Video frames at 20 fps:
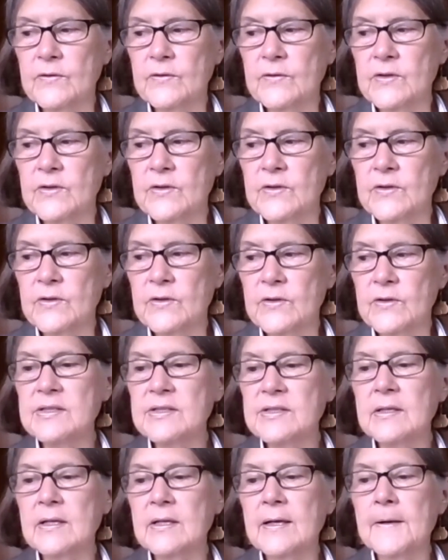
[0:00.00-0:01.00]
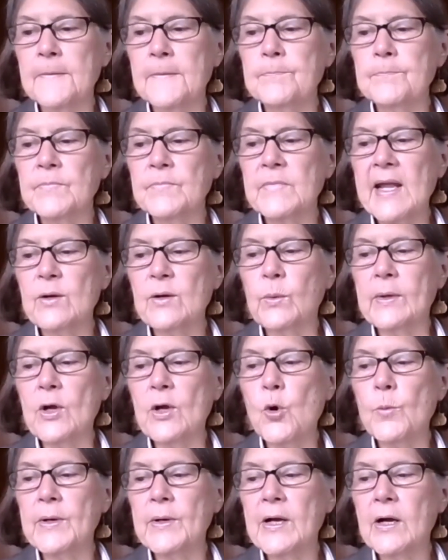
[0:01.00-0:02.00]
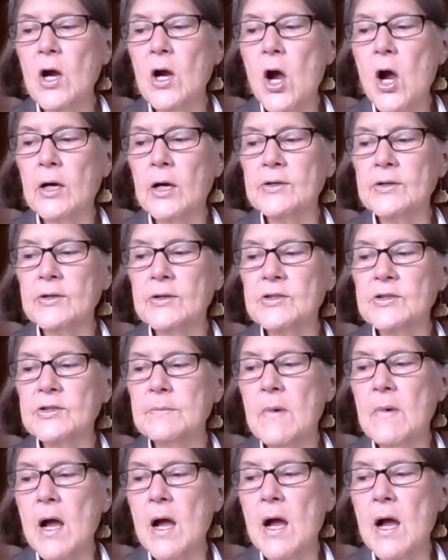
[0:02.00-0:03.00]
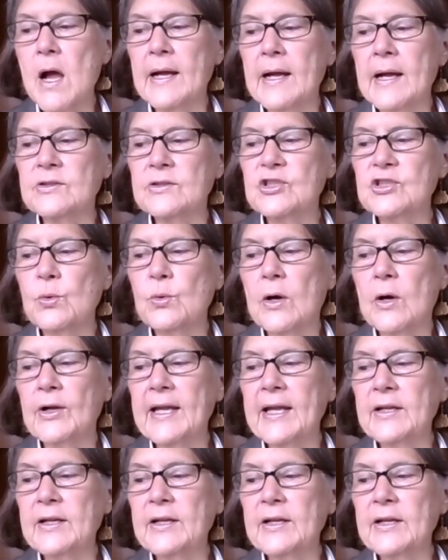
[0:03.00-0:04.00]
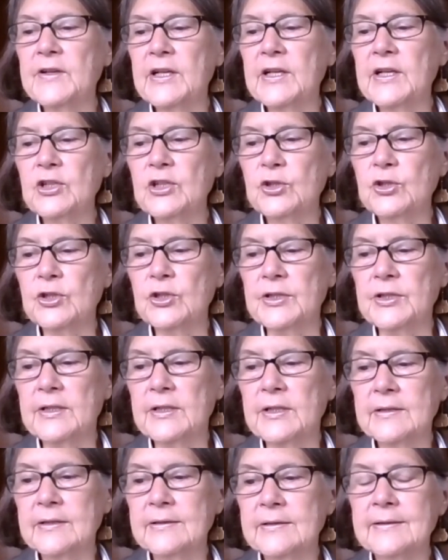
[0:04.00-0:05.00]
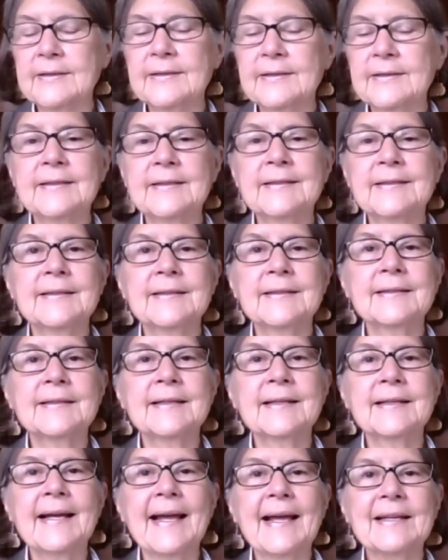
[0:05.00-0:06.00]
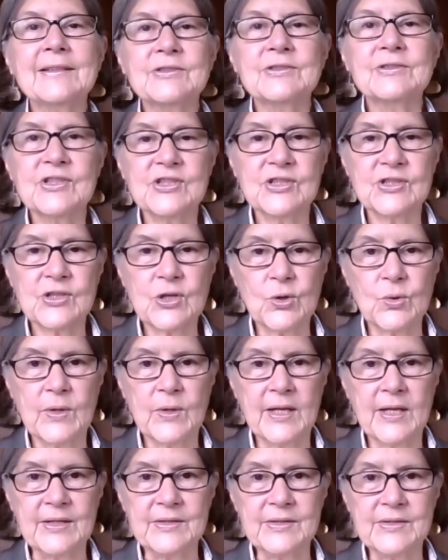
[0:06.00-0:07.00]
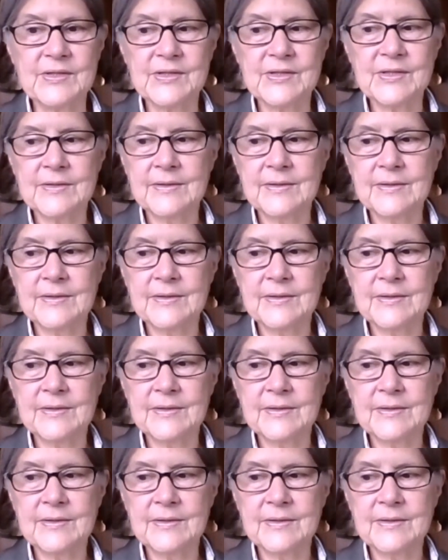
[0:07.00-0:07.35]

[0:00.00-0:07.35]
us, and we open our hearts and minds to our infinite good. And so it is.